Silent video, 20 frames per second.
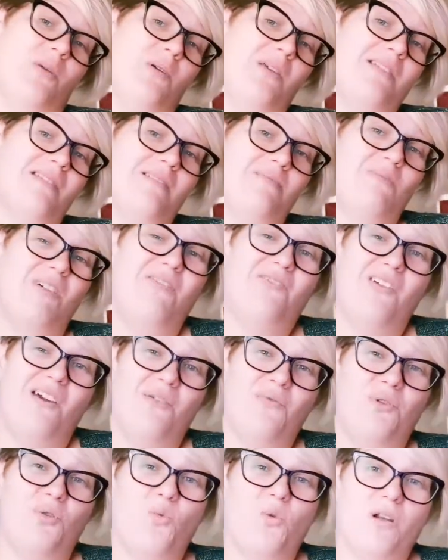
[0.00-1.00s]
because it's my
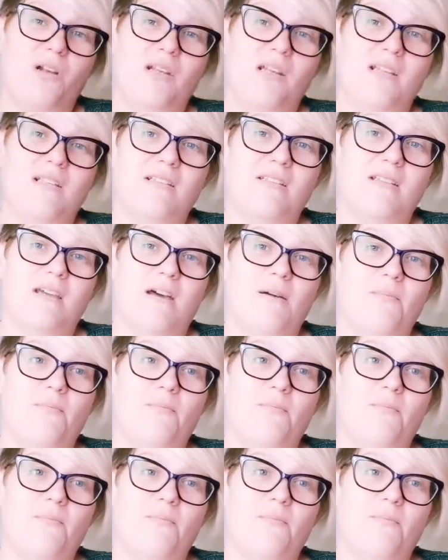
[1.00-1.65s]
favourite one. It's